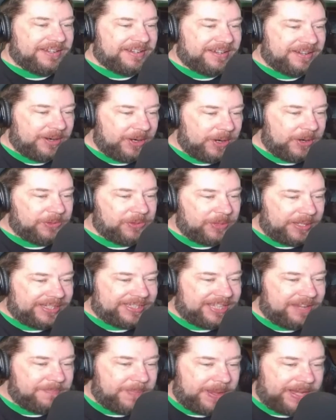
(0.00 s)
Earthlings
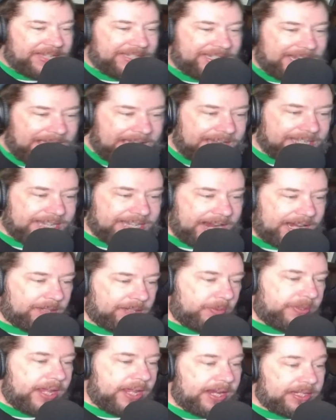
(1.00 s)
have been in contact with
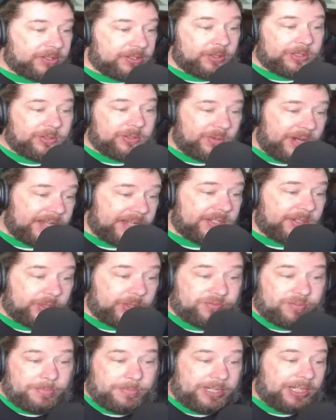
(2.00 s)
extraterrestrials
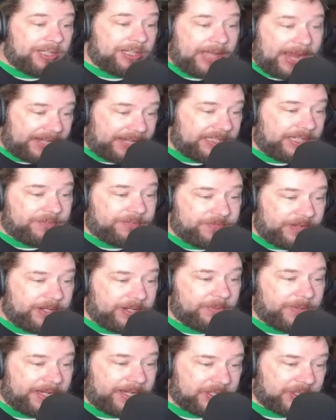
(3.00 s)
from a galactic
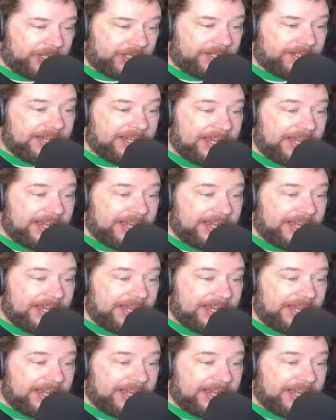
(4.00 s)
federation.